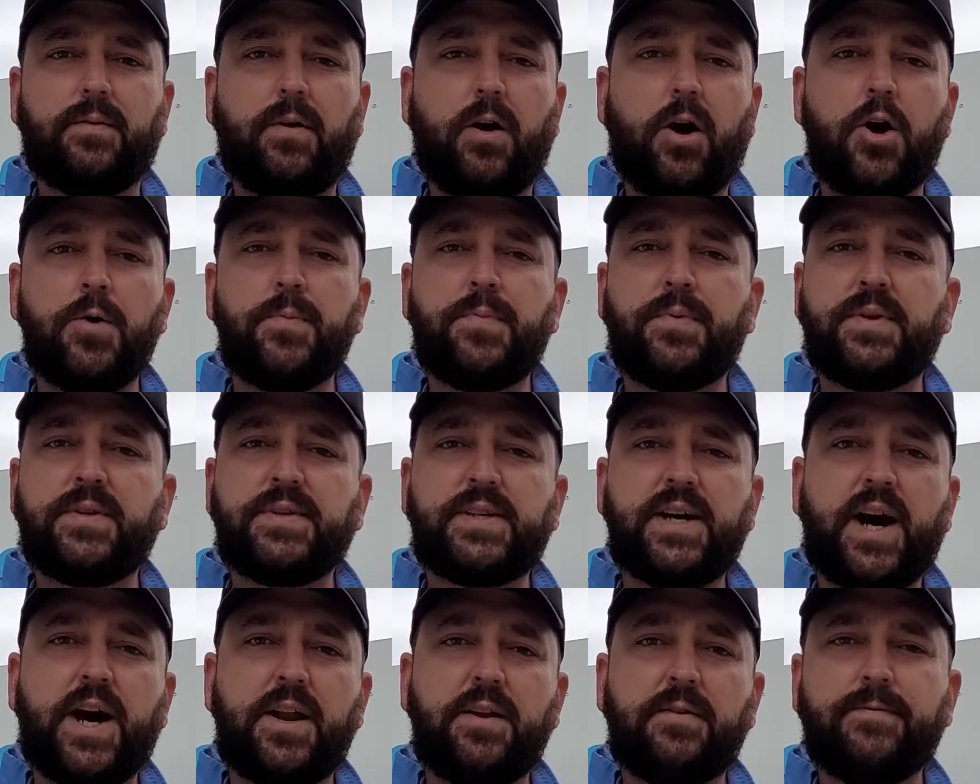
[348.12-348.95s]
open
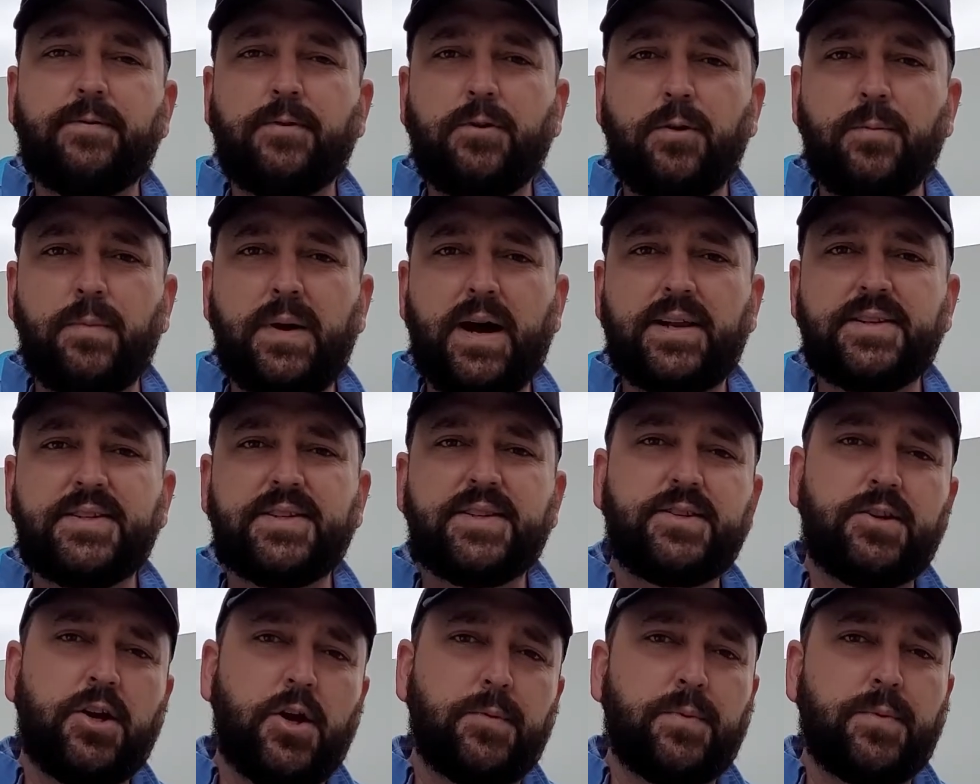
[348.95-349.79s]
data formats,
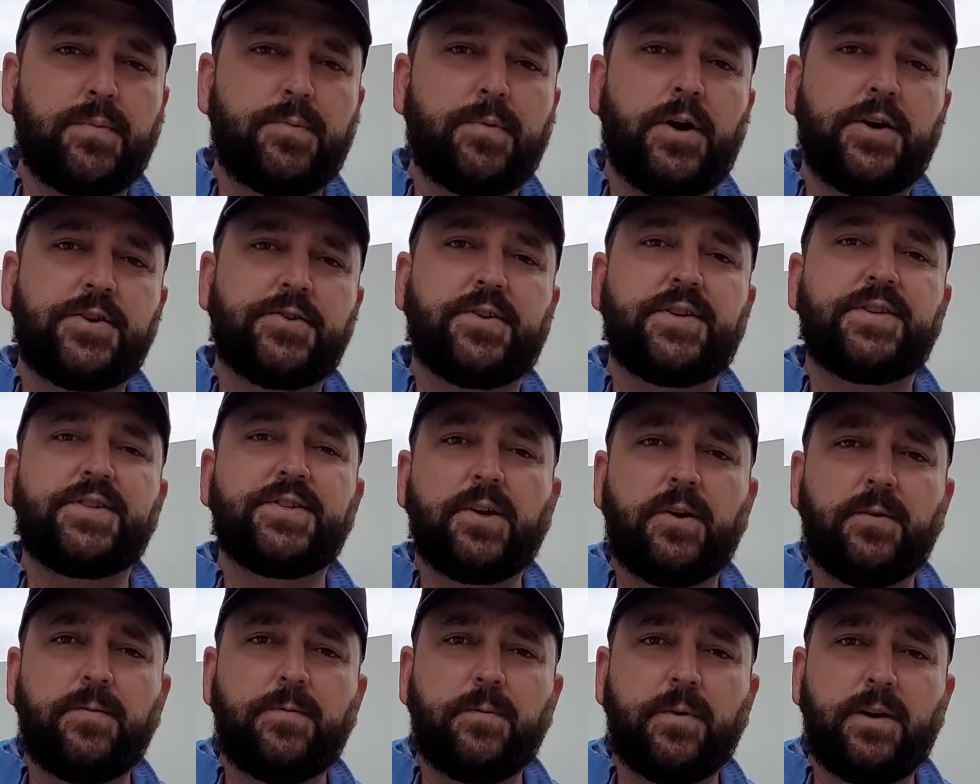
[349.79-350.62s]
no proprietary
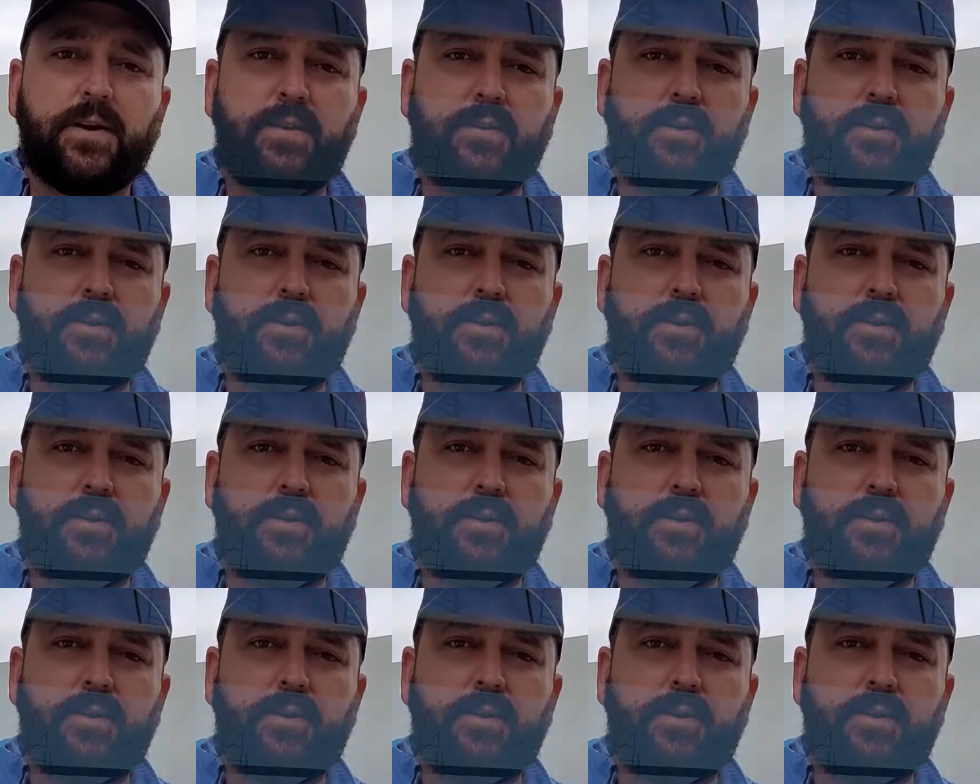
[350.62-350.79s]
software